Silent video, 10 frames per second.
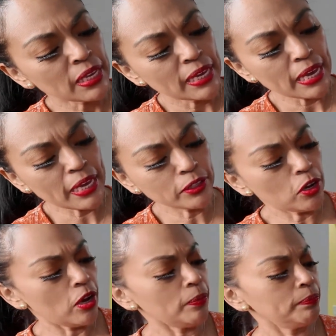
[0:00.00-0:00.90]
And
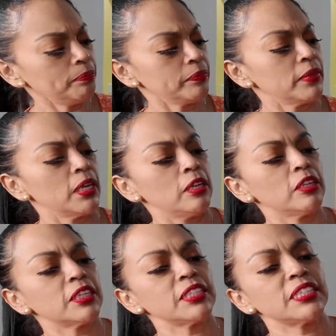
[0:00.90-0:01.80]
look
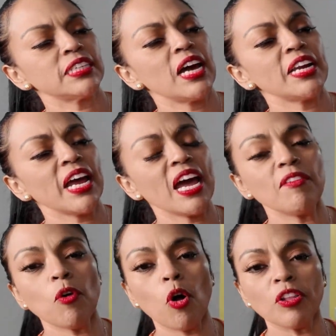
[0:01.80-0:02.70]
at the side. I
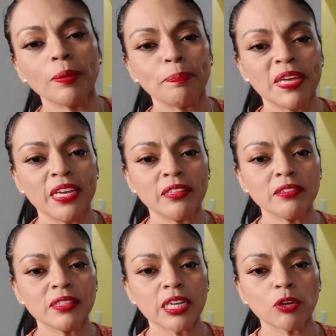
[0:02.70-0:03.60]
have all the
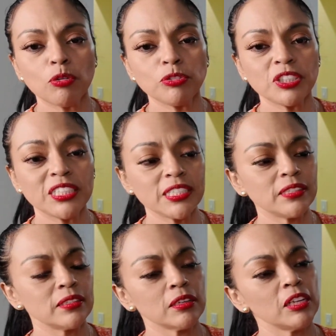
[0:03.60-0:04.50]
pins that go to this
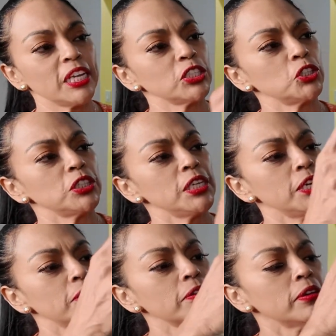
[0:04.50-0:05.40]
collection
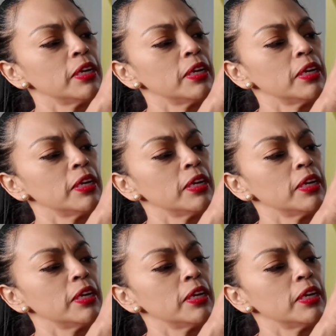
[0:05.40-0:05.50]
here.